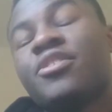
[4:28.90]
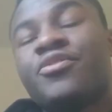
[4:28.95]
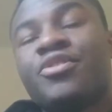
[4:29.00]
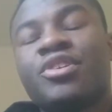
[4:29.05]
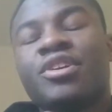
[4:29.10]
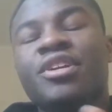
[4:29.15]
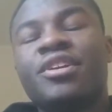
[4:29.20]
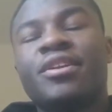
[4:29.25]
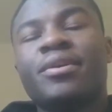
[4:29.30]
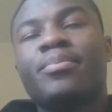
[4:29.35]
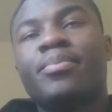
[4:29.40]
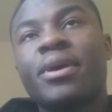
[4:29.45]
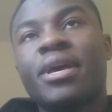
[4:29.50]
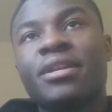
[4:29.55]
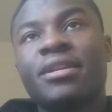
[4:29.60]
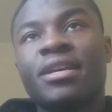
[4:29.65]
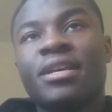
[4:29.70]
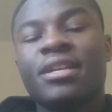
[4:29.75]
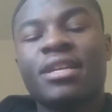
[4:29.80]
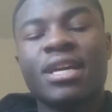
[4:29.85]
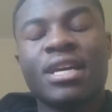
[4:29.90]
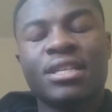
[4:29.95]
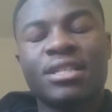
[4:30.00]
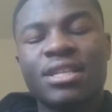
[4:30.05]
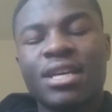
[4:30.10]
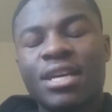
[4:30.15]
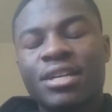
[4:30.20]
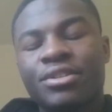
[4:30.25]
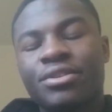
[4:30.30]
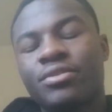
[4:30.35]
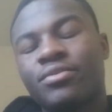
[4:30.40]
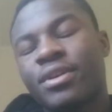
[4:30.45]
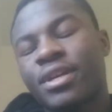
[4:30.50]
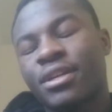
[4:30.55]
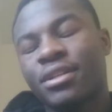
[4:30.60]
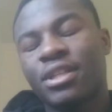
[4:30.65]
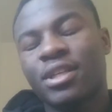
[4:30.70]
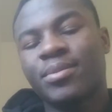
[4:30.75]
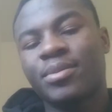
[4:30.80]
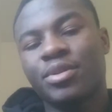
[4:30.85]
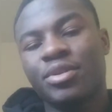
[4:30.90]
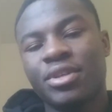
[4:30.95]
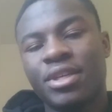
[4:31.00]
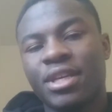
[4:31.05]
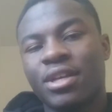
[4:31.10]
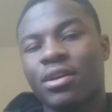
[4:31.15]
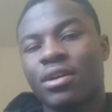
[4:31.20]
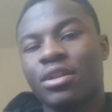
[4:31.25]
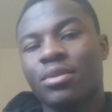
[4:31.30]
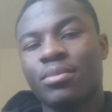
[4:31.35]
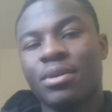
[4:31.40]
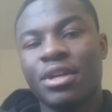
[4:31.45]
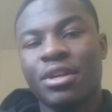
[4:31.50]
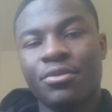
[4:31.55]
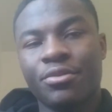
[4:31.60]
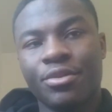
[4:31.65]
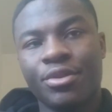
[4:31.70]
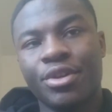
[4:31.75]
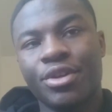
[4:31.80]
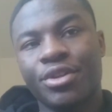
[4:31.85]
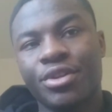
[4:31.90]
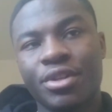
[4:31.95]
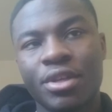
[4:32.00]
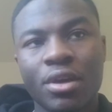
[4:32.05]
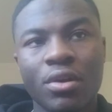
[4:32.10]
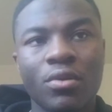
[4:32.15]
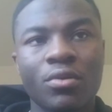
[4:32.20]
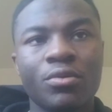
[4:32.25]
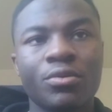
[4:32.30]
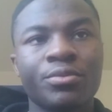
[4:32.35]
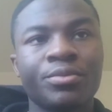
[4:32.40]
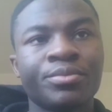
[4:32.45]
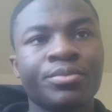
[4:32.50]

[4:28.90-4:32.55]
if you're independent and not signed to a record label, you get all the money for yourself.